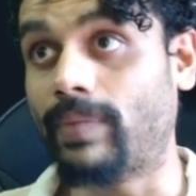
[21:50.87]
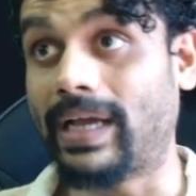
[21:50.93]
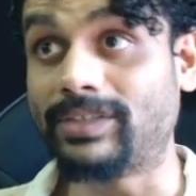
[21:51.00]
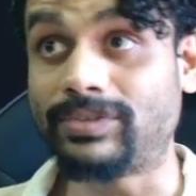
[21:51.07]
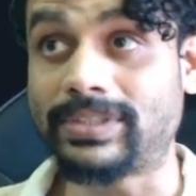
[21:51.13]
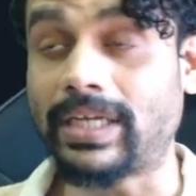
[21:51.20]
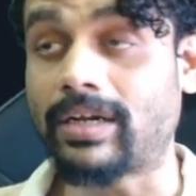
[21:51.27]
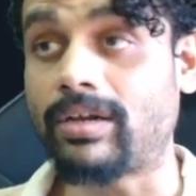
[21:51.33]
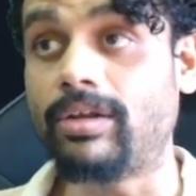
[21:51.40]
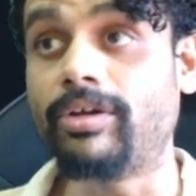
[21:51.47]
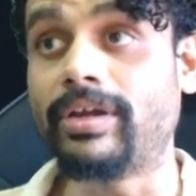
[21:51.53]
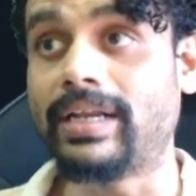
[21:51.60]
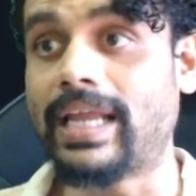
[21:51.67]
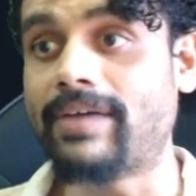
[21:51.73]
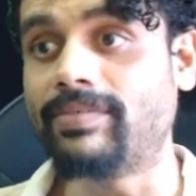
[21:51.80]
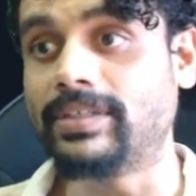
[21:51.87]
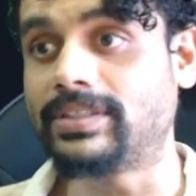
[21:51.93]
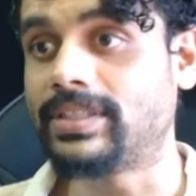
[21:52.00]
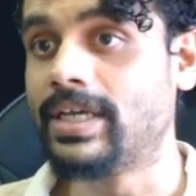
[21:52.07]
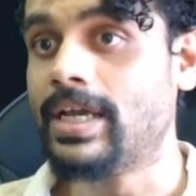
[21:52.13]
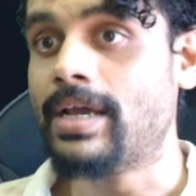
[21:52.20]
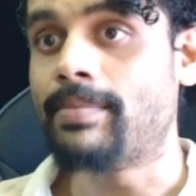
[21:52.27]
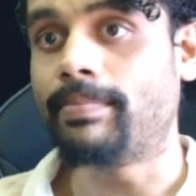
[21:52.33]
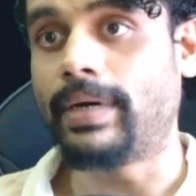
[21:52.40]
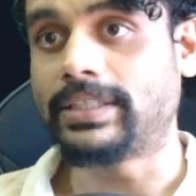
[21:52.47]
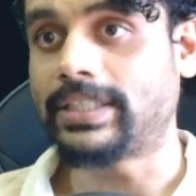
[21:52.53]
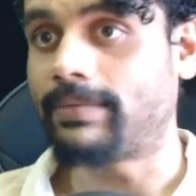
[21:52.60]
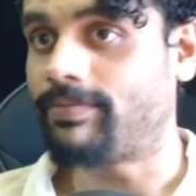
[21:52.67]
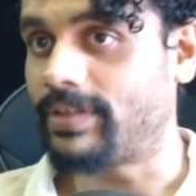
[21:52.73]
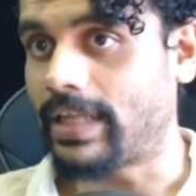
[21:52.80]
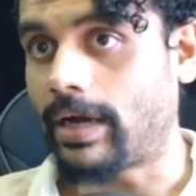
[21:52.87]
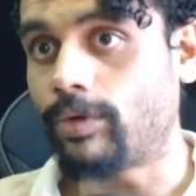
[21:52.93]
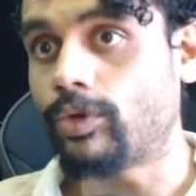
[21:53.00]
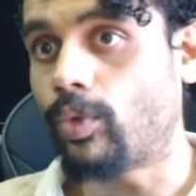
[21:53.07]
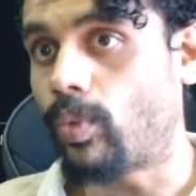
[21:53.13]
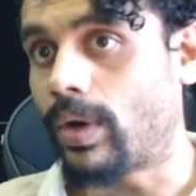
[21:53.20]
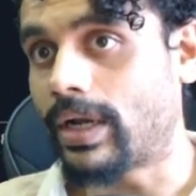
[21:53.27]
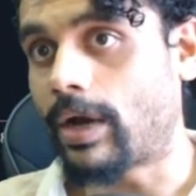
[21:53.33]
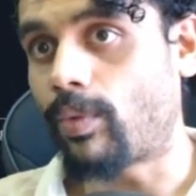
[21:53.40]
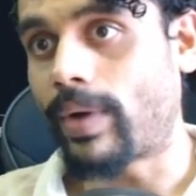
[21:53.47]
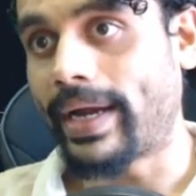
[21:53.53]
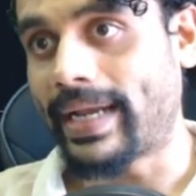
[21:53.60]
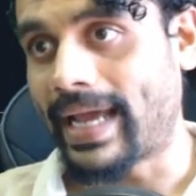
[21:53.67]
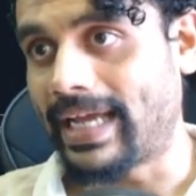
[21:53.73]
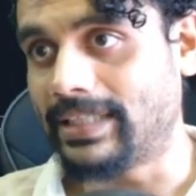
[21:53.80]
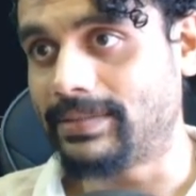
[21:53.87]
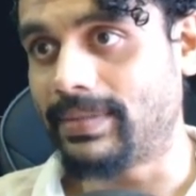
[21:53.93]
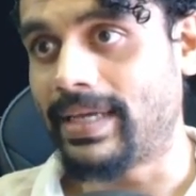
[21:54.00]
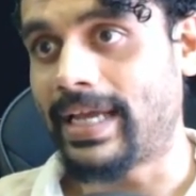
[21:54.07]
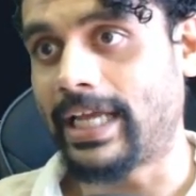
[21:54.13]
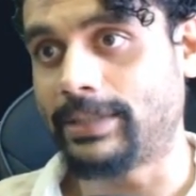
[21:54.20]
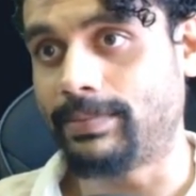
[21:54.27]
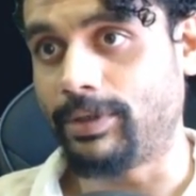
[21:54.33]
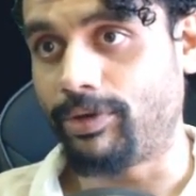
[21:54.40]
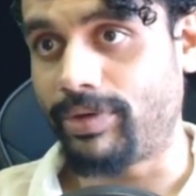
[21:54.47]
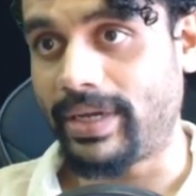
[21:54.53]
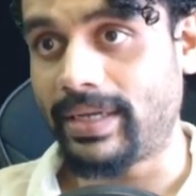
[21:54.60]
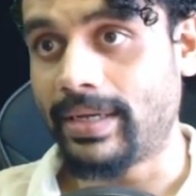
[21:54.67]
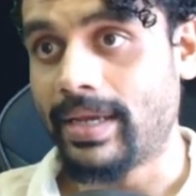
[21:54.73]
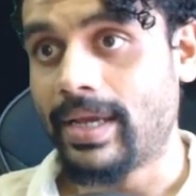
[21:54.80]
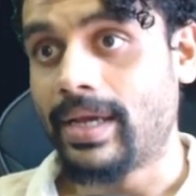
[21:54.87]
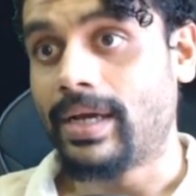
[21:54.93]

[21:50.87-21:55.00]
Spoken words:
start clearing levels. But for now, the 1 hour wine has been green.